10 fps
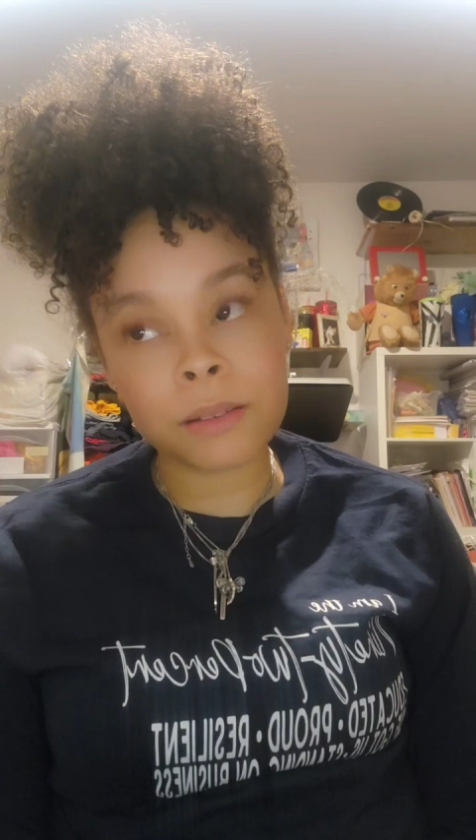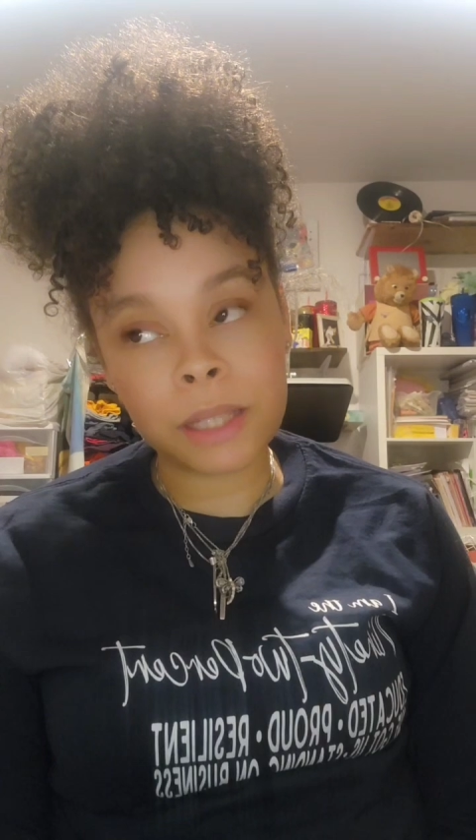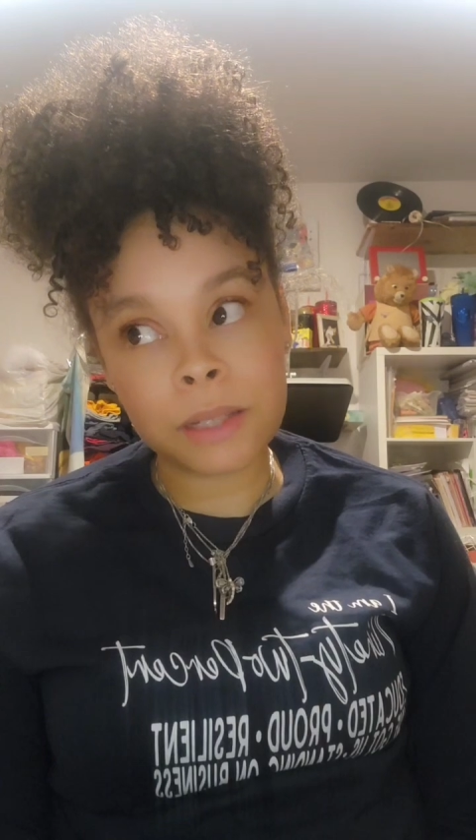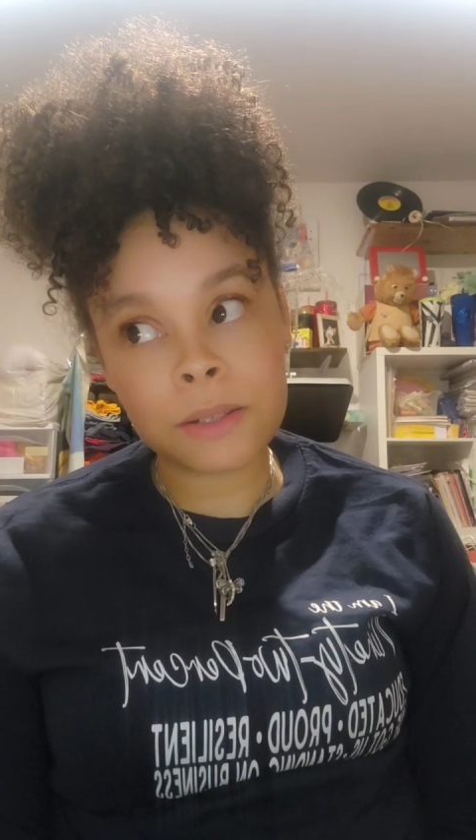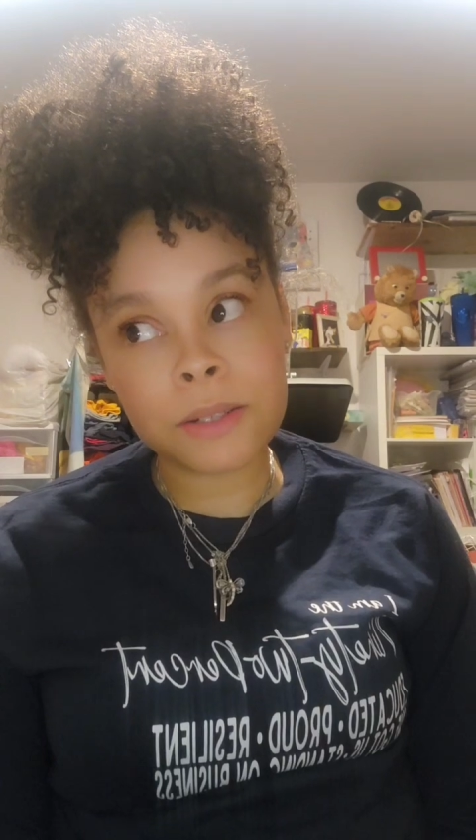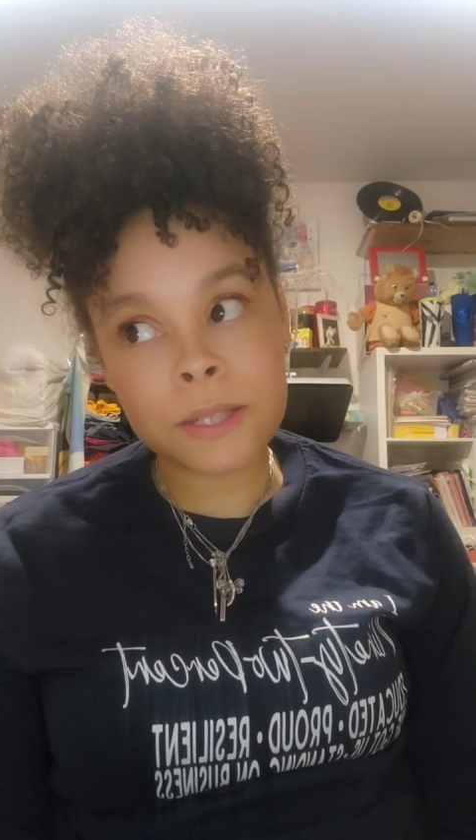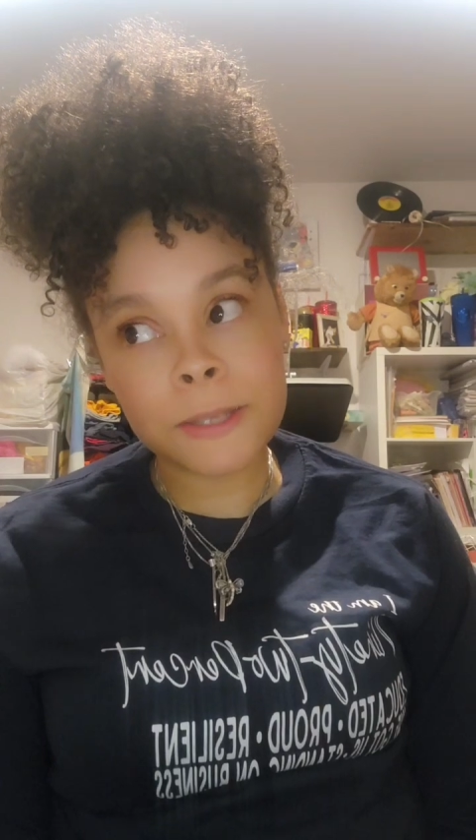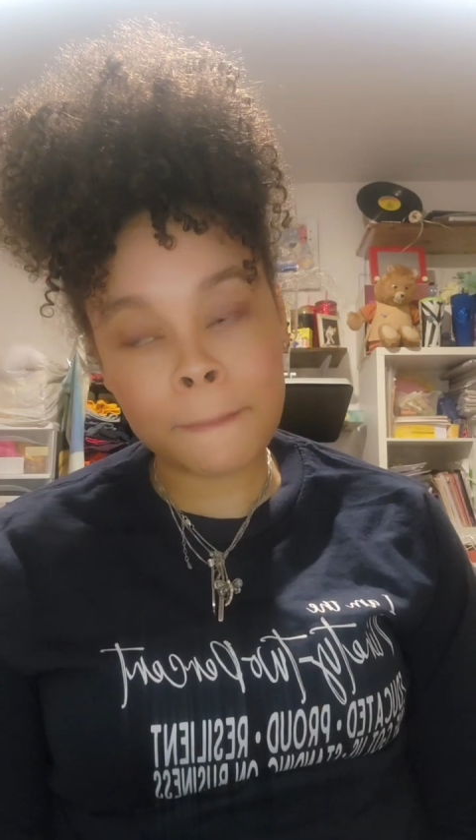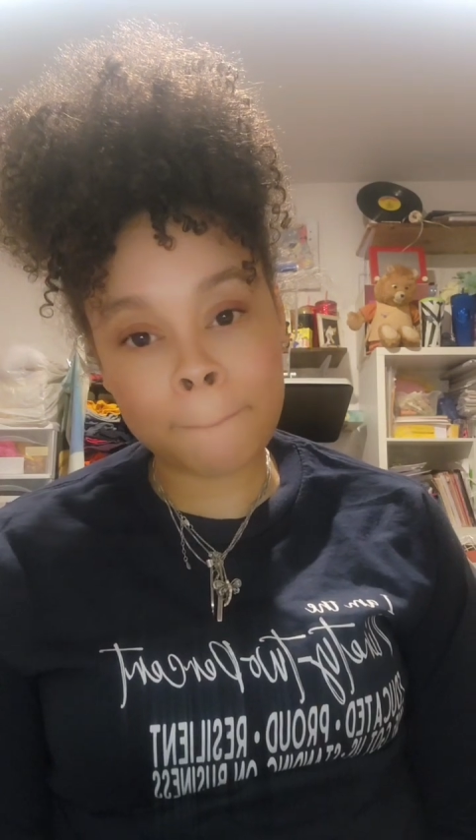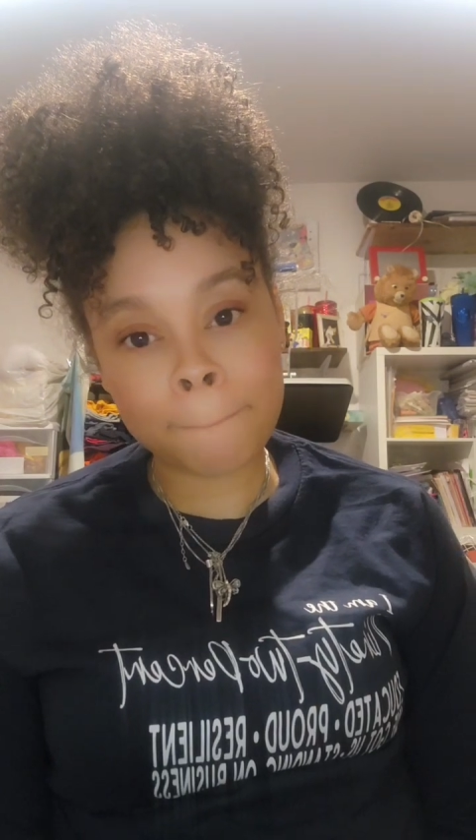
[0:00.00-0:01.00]
leaders.
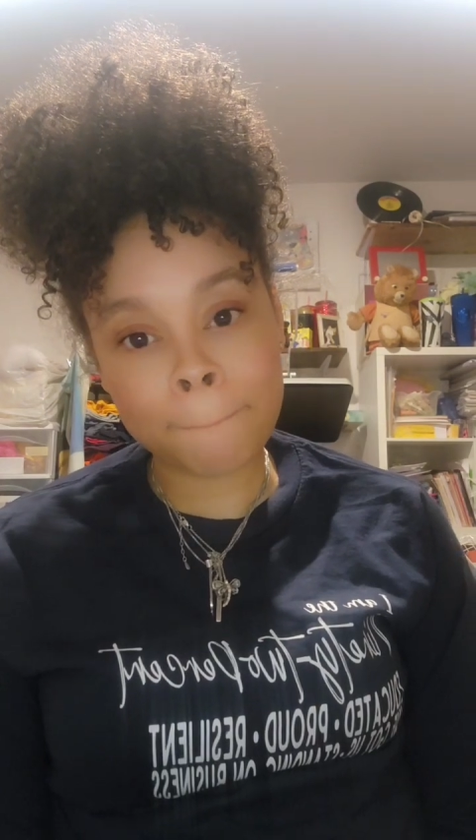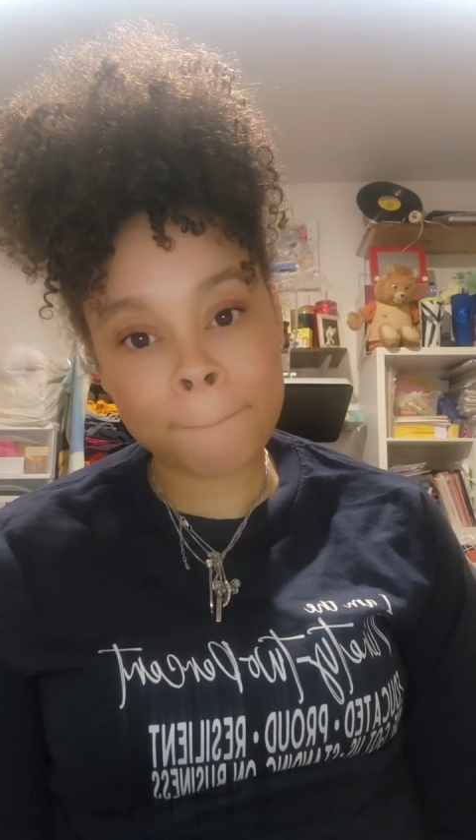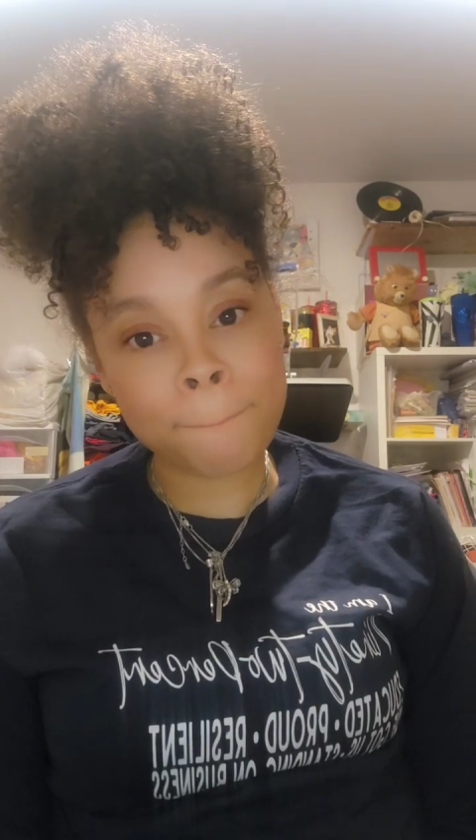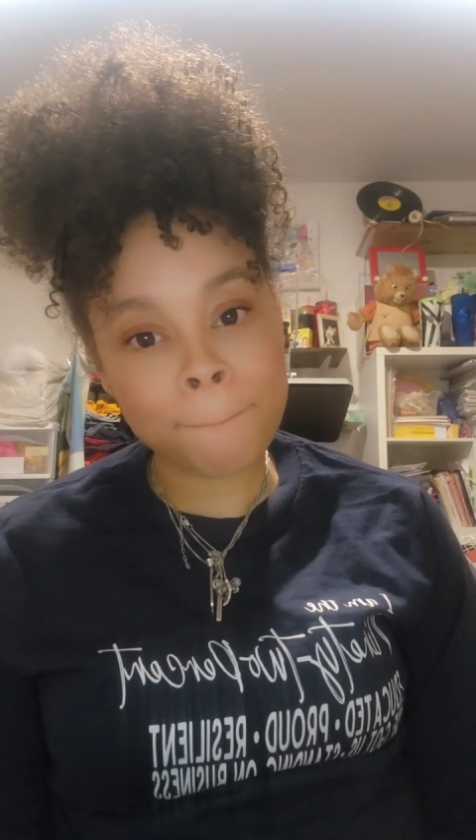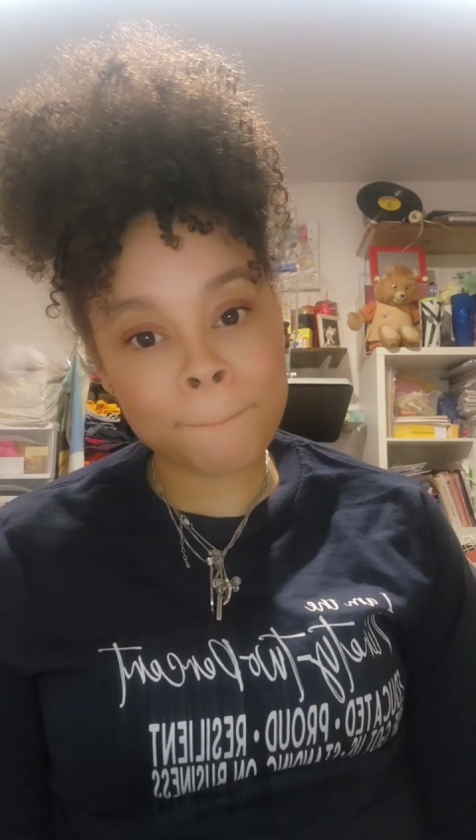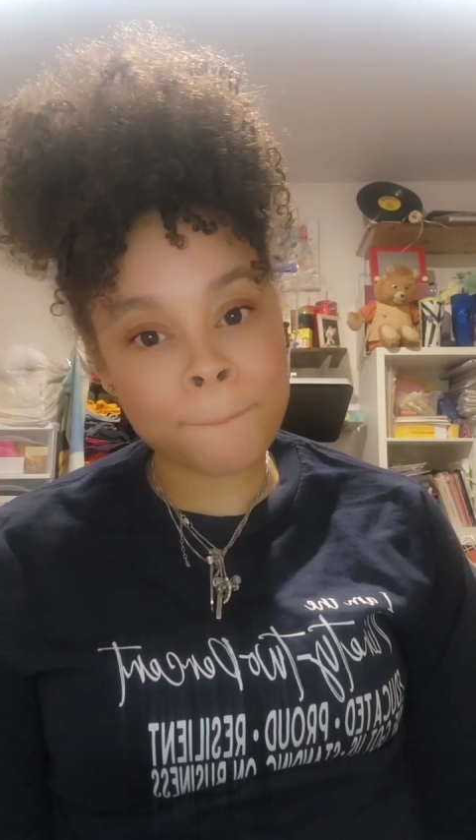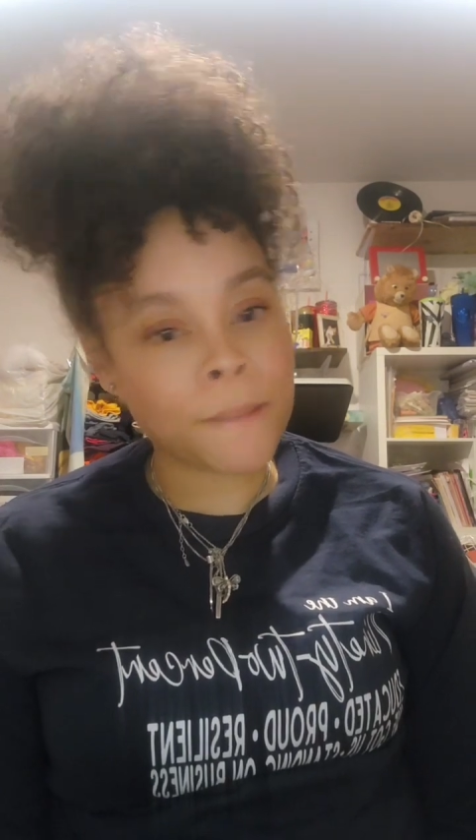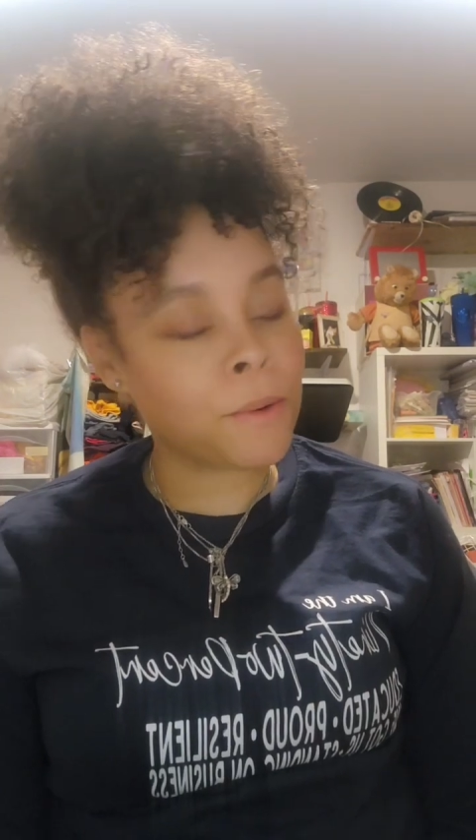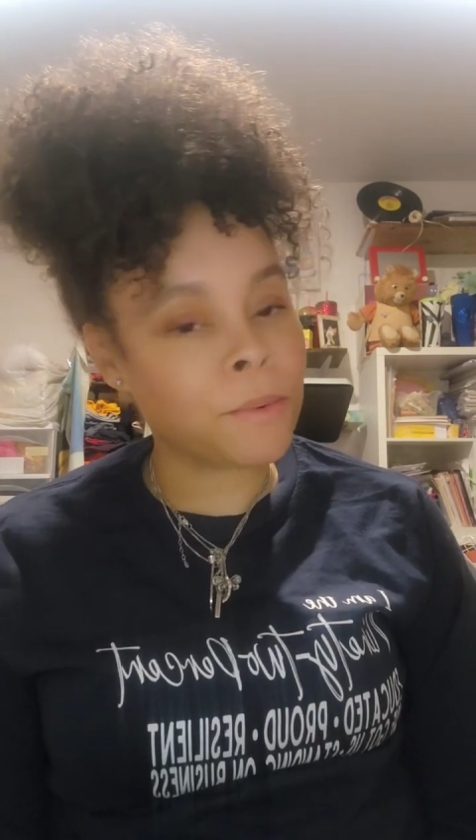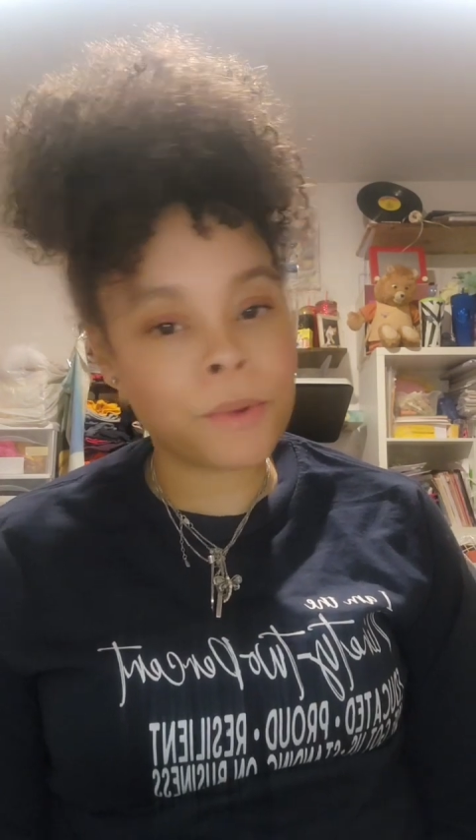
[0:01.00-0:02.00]
We